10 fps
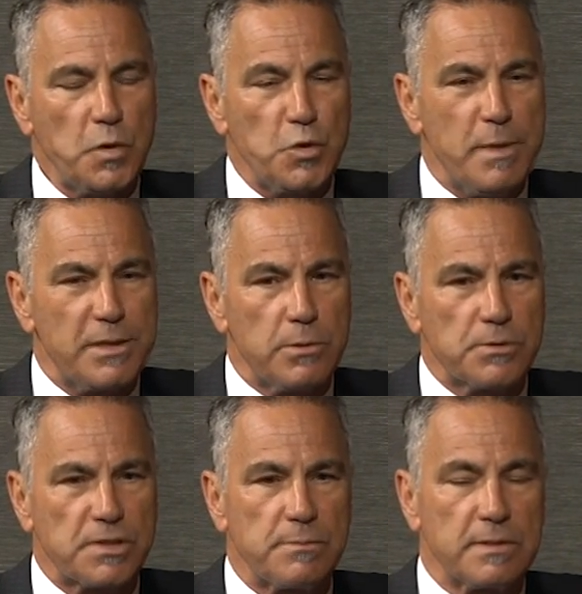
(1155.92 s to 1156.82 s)
You might
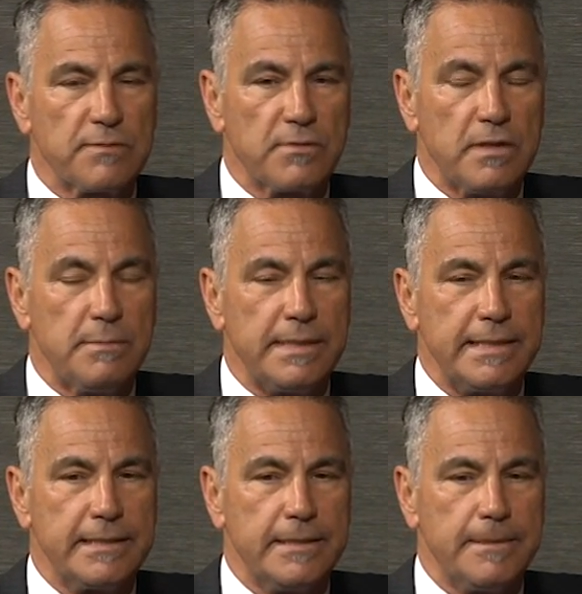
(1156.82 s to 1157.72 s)
order something from
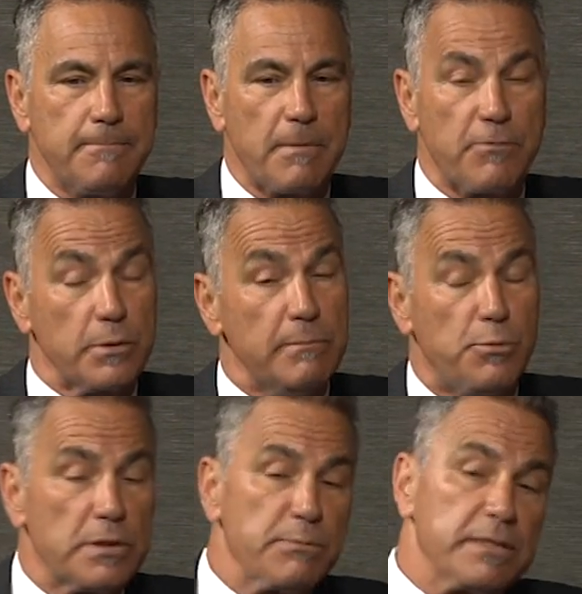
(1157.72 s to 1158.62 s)
if you're
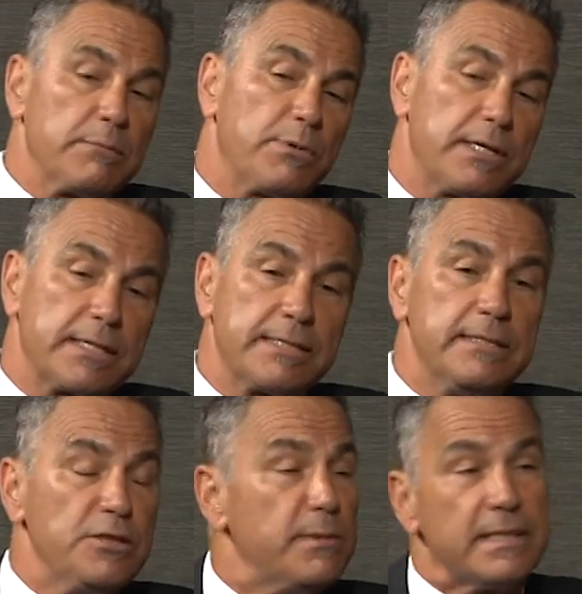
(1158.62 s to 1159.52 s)
importing, bringing a product
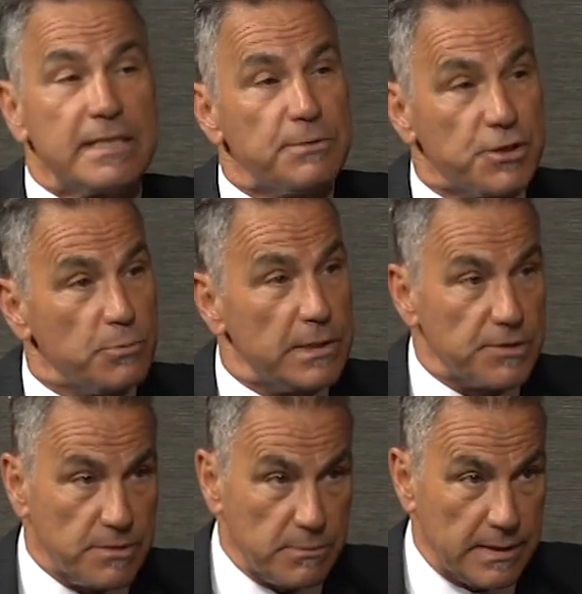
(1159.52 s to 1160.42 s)
in, you might not get what you want
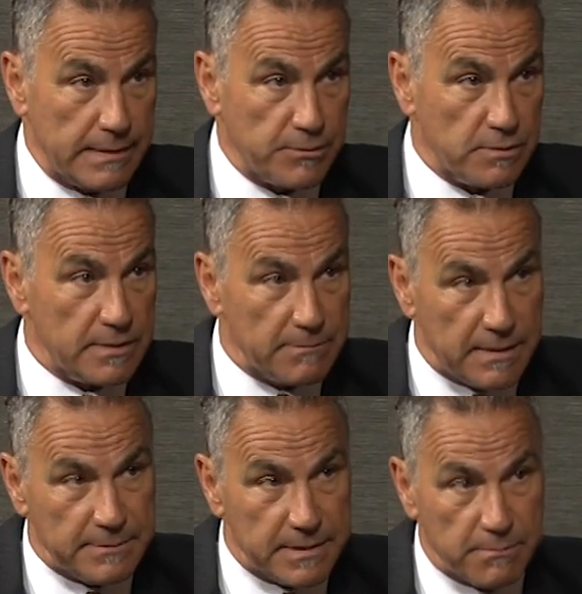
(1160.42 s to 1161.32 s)
sometimes. It
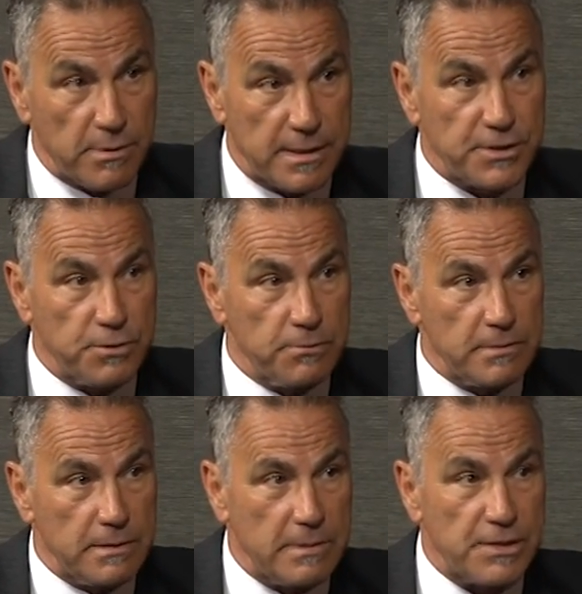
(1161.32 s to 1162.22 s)
might be the product you
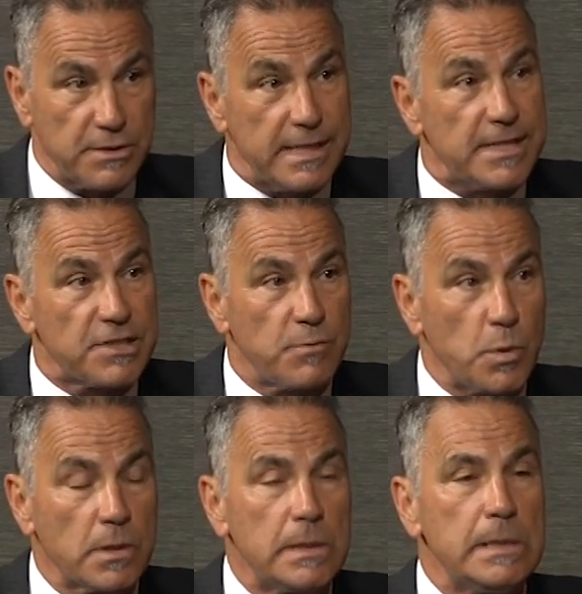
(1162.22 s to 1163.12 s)
actually asked
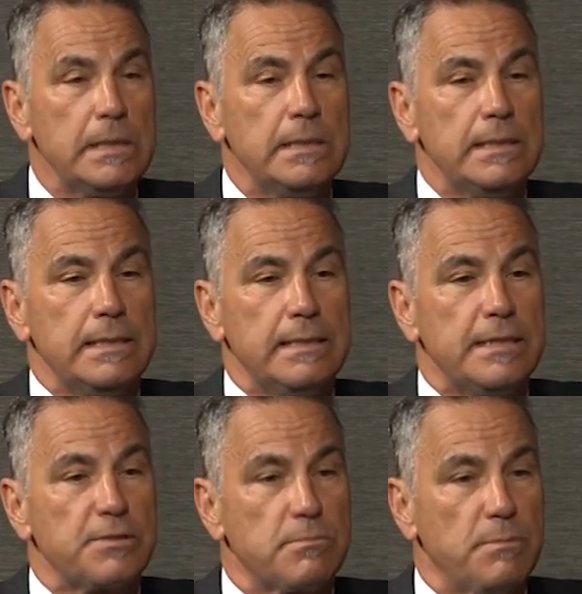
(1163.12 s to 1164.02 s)
for, and
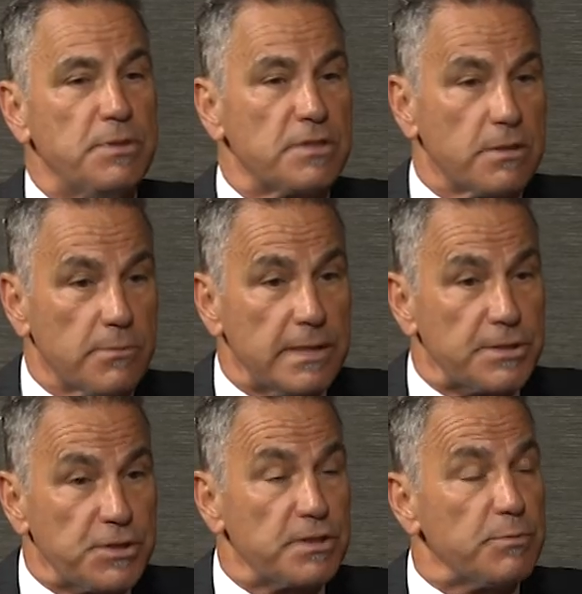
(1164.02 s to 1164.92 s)
that depends on the
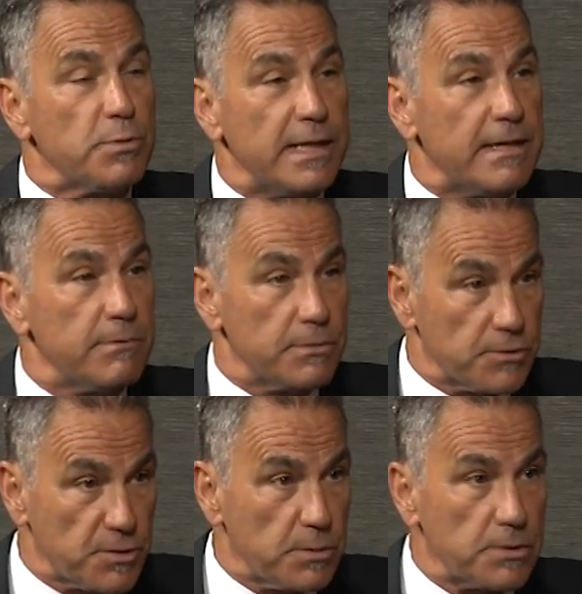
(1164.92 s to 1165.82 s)
relationship you have with your
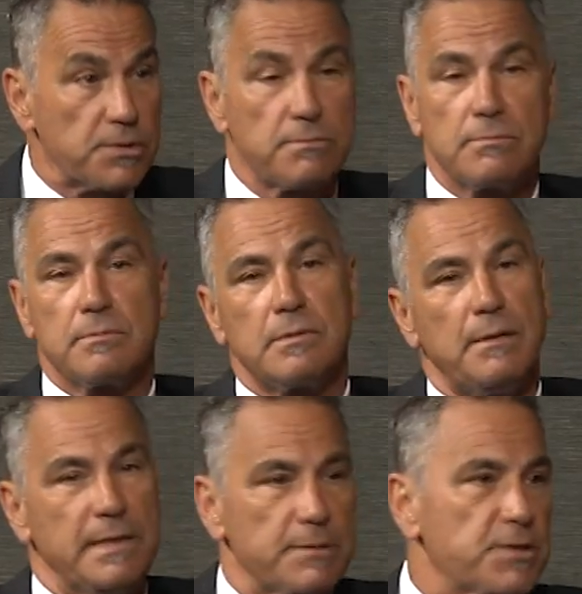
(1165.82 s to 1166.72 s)
source. I
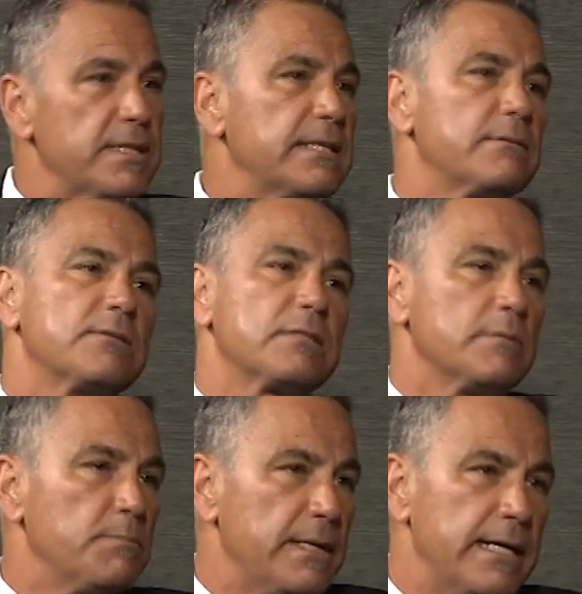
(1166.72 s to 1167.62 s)
made a mistake, send
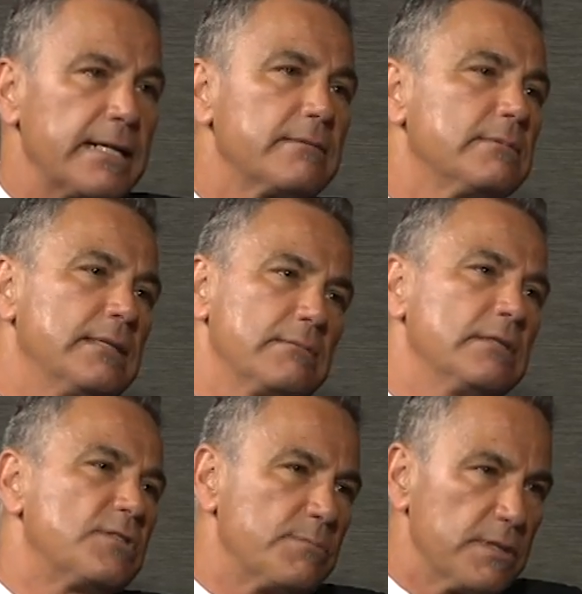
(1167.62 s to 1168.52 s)
it back, and
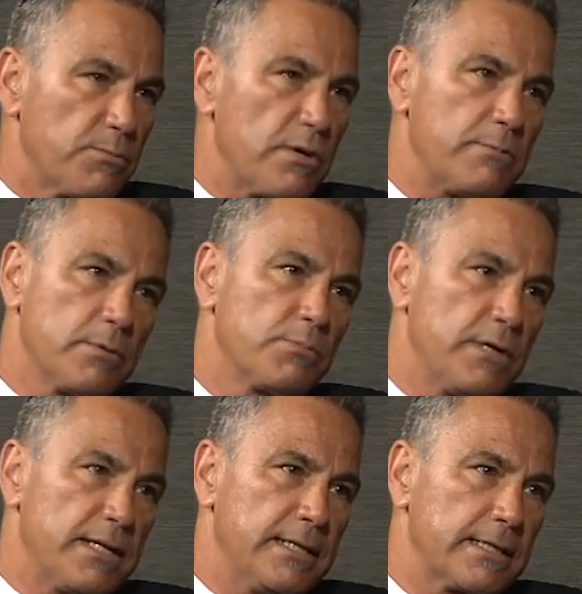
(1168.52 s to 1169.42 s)
send me the proper
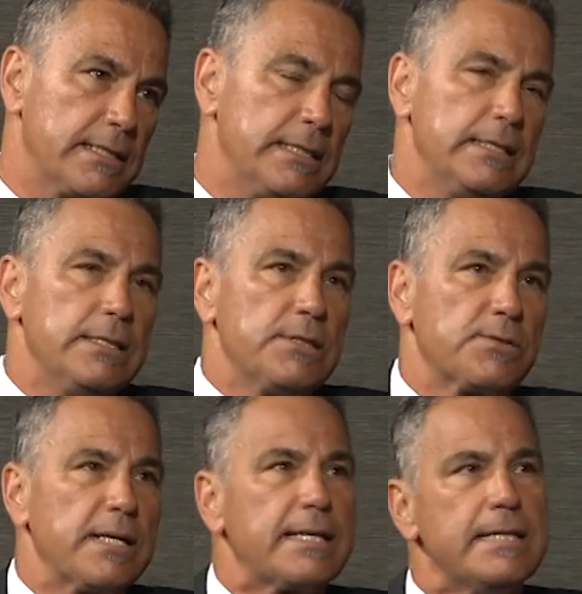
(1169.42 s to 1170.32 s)
product.
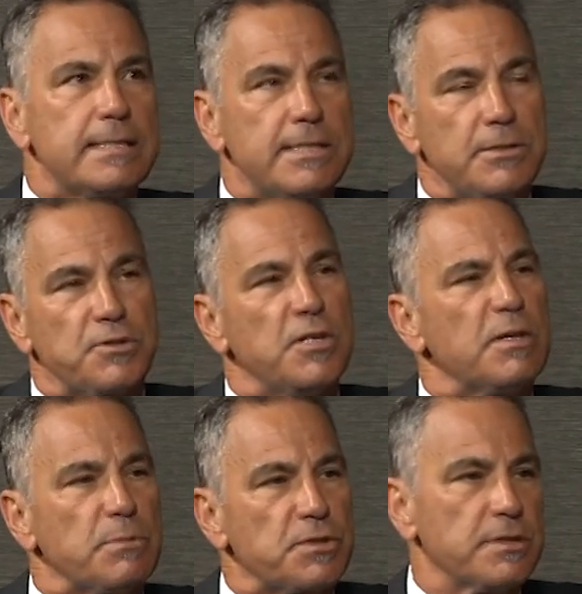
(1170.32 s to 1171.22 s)
So I can't tell you it's
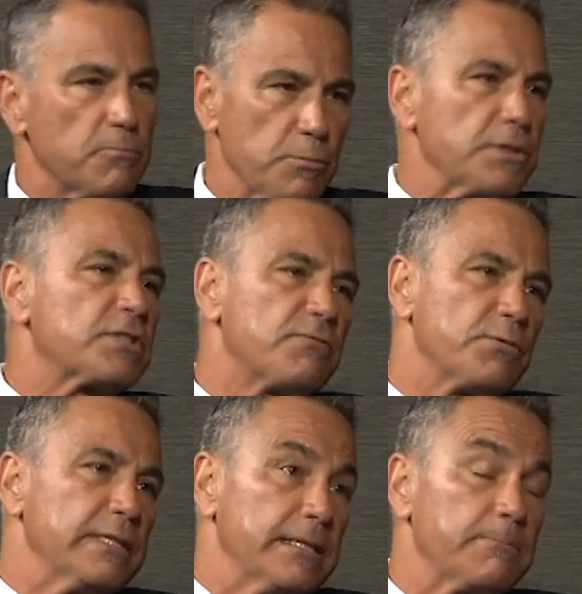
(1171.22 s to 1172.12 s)
100%
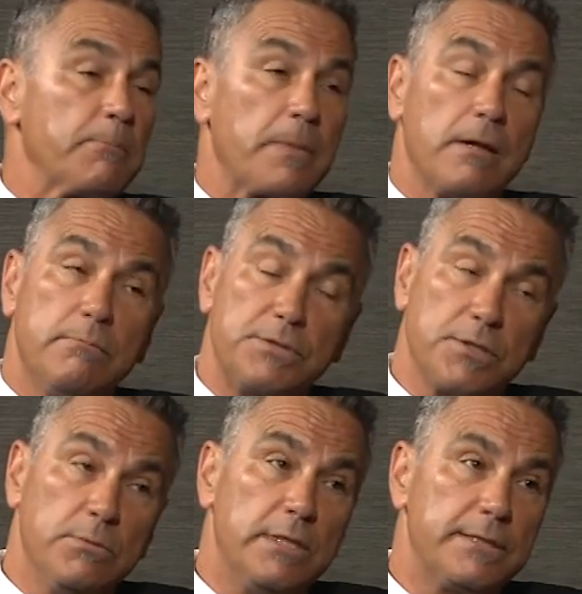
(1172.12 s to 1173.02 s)
risk-free, but you
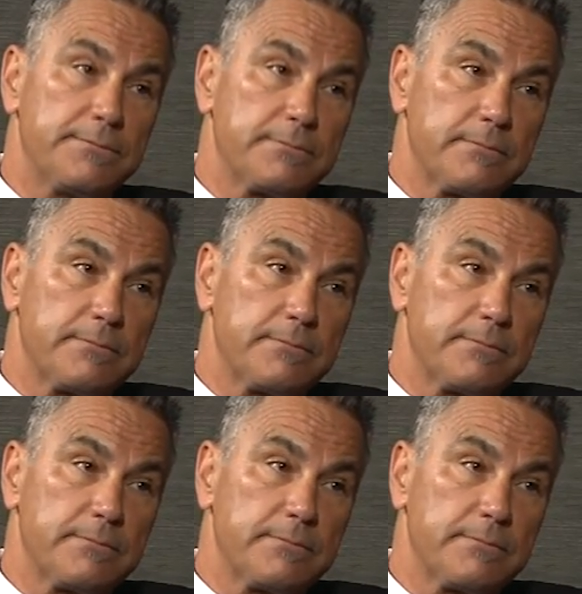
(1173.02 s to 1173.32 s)
know what?